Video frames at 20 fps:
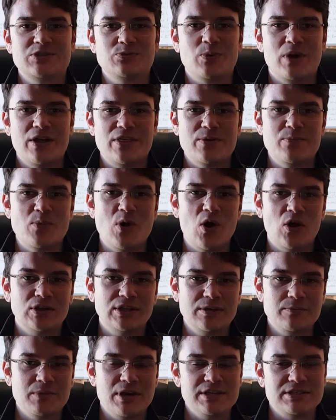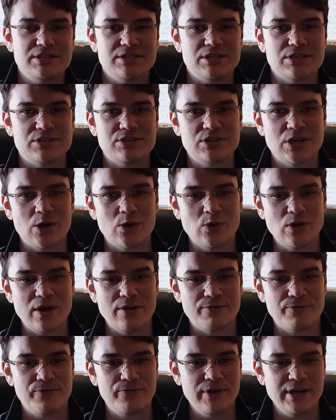why the marketing message is so
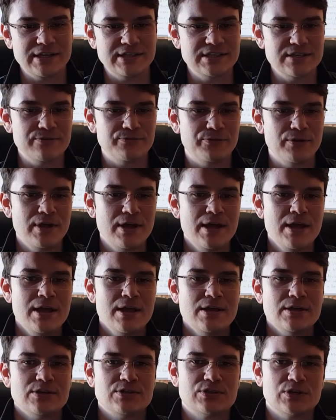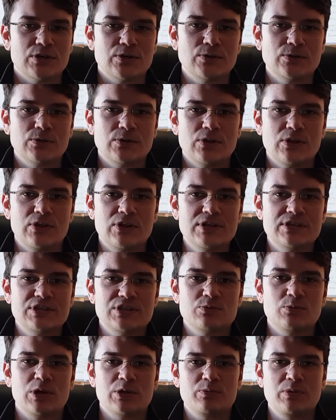effective. So this
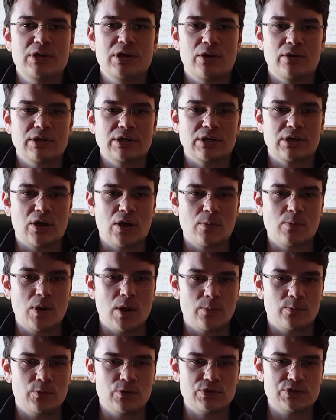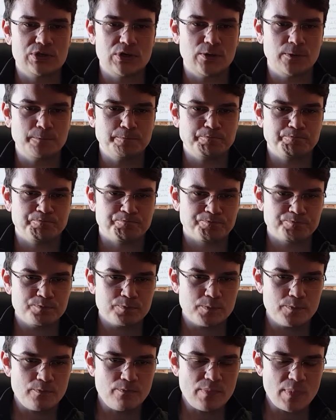is what we're going to come up with. So
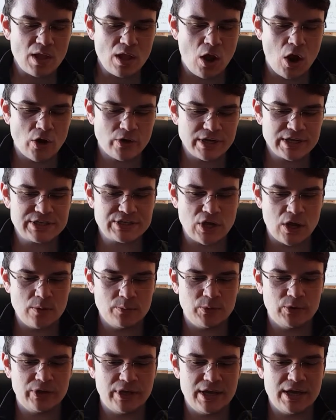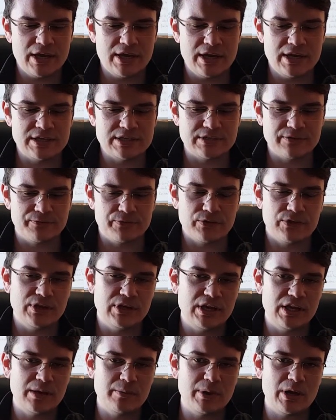our example here is, if you're
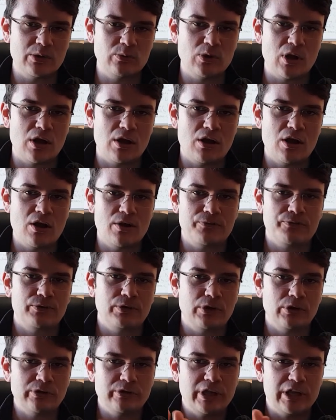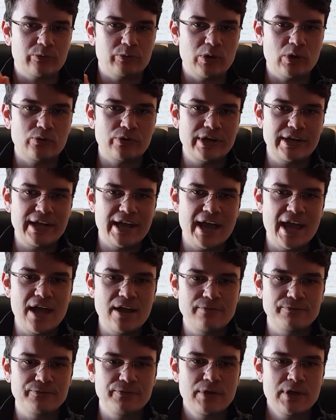thinking about our offer that we already
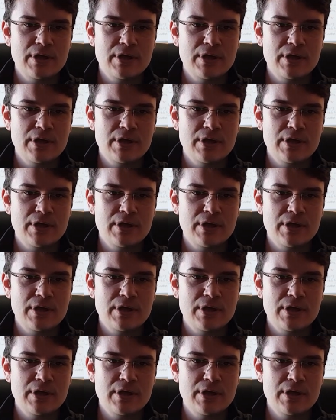have,